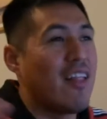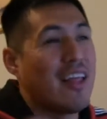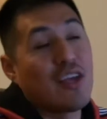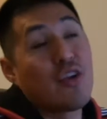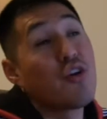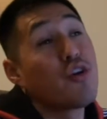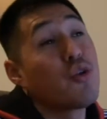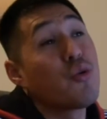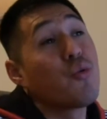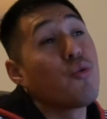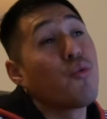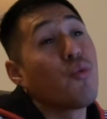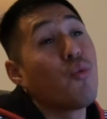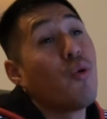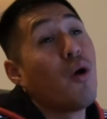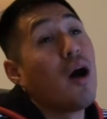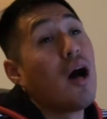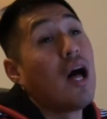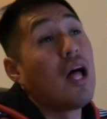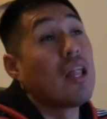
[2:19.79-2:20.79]
Like you do
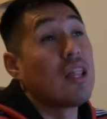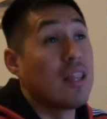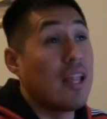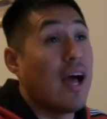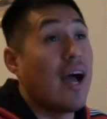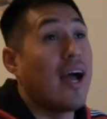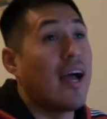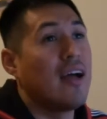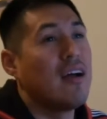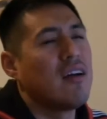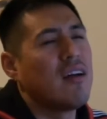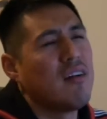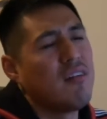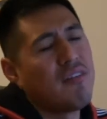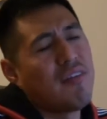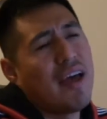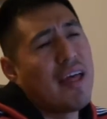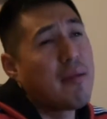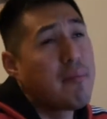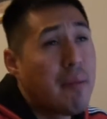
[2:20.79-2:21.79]
a lot
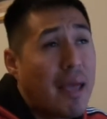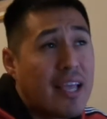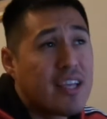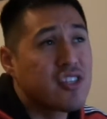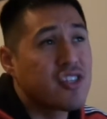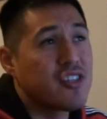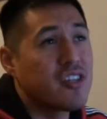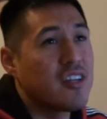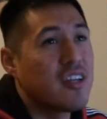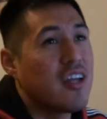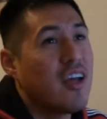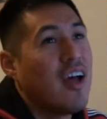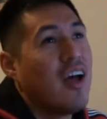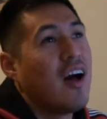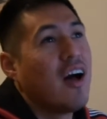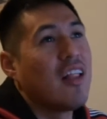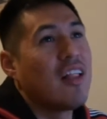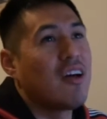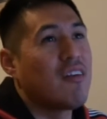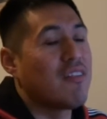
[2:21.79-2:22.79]
of animation,
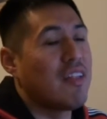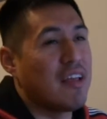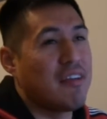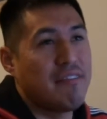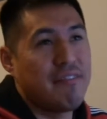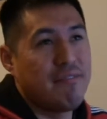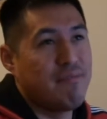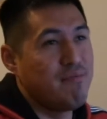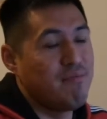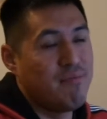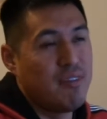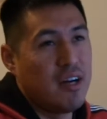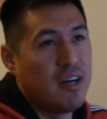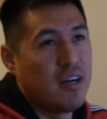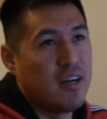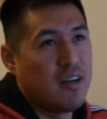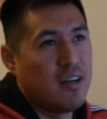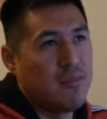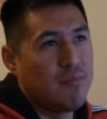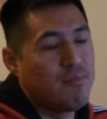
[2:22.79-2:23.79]
a lot
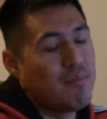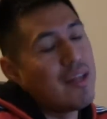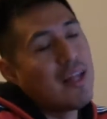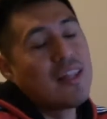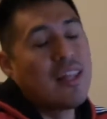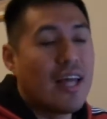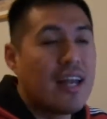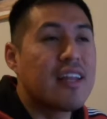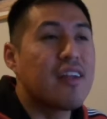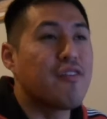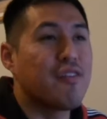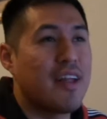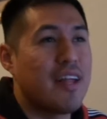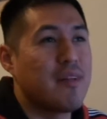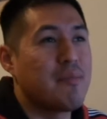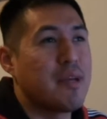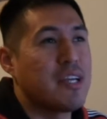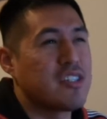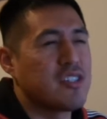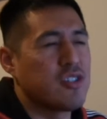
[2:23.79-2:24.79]
of different
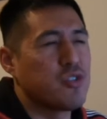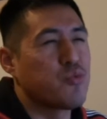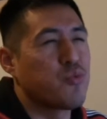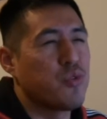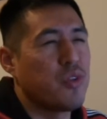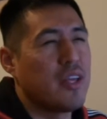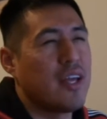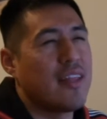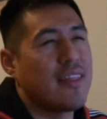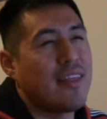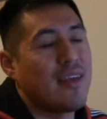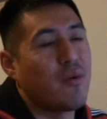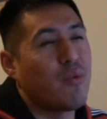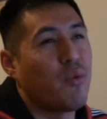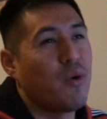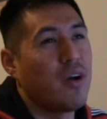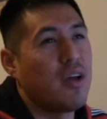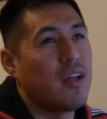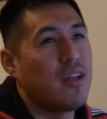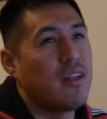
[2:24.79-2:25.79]
animations is really, I think,
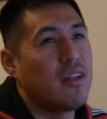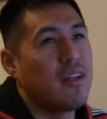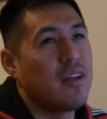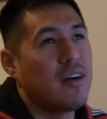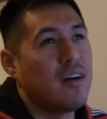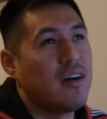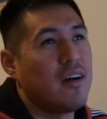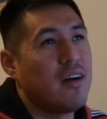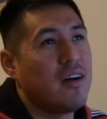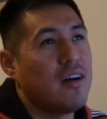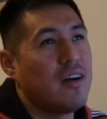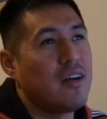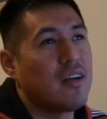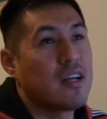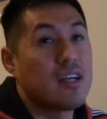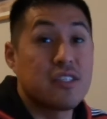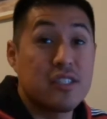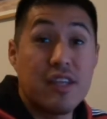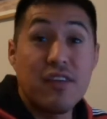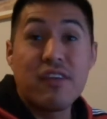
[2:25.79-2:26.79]
what
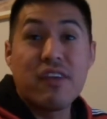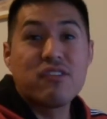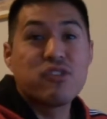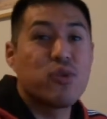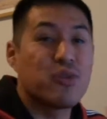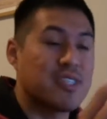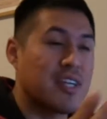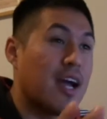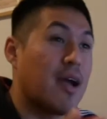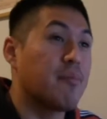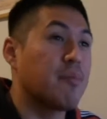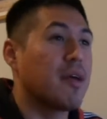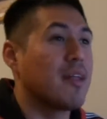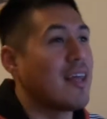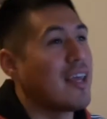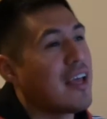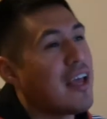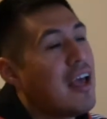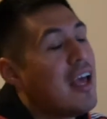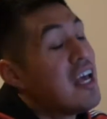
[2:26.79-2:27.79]
because it even gives you a timeline,
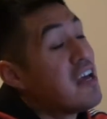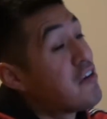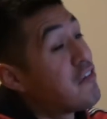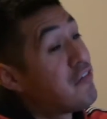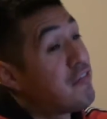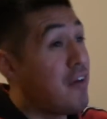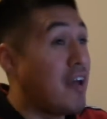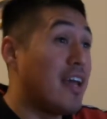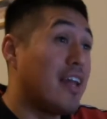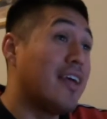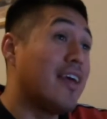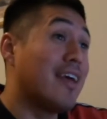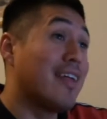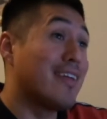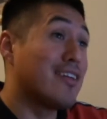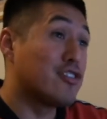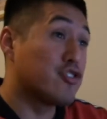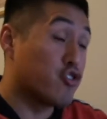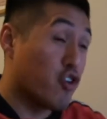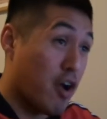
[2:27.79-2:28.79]
like fade
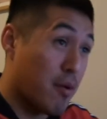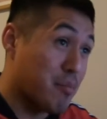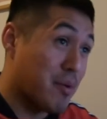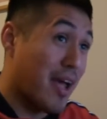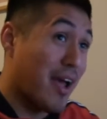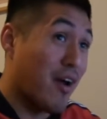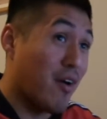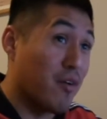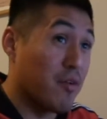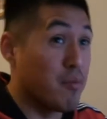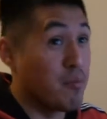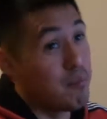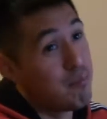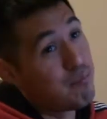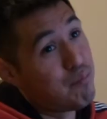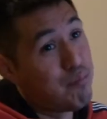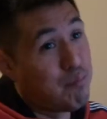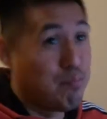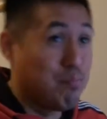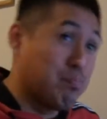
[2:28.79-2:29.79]
in, drop down,
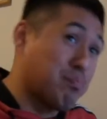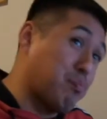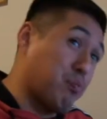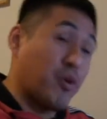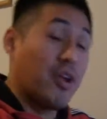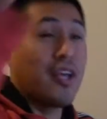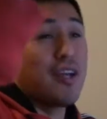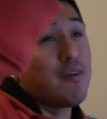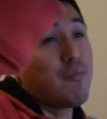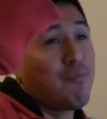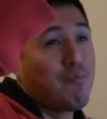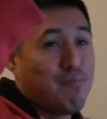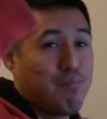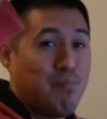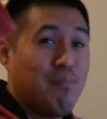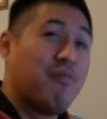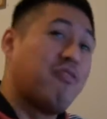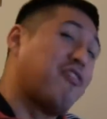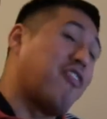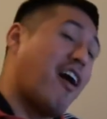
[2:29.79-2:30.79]
bring a
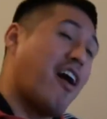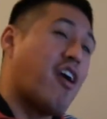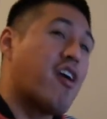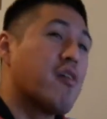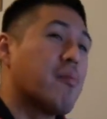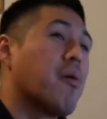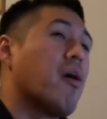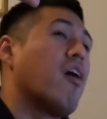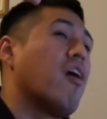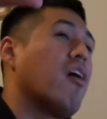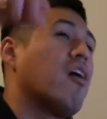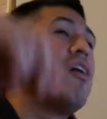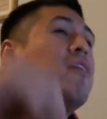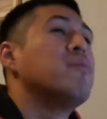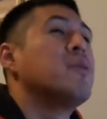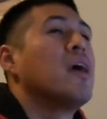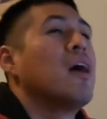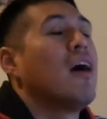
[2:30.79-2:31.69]
fireball.